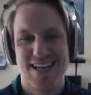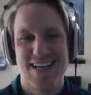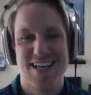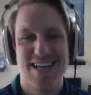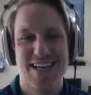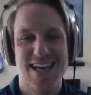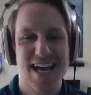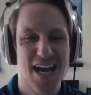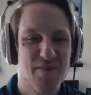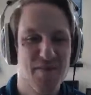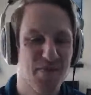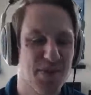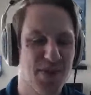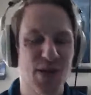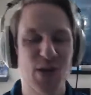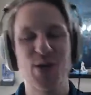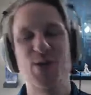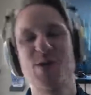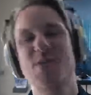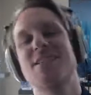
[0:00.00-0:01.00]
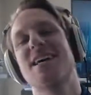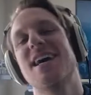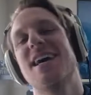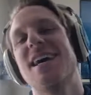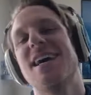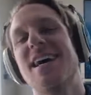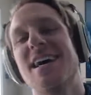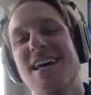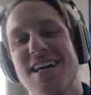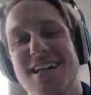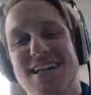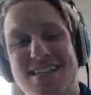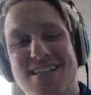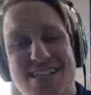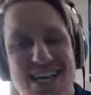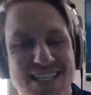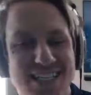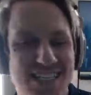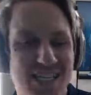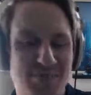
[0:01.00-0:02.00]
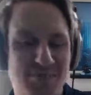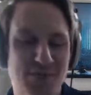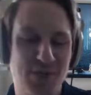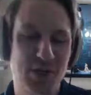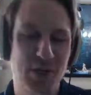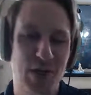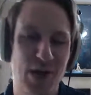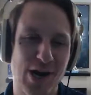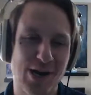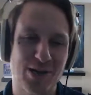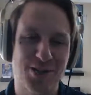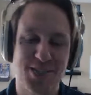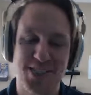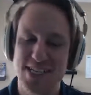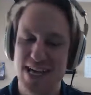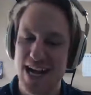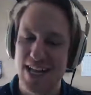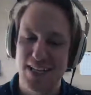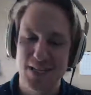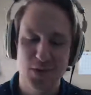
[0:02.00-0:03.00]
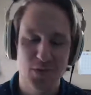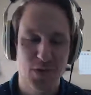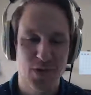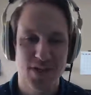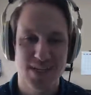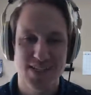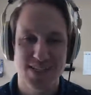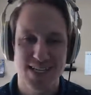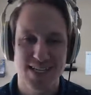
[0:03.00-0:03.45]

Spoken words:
Yeah, but those tech tips are solid ones,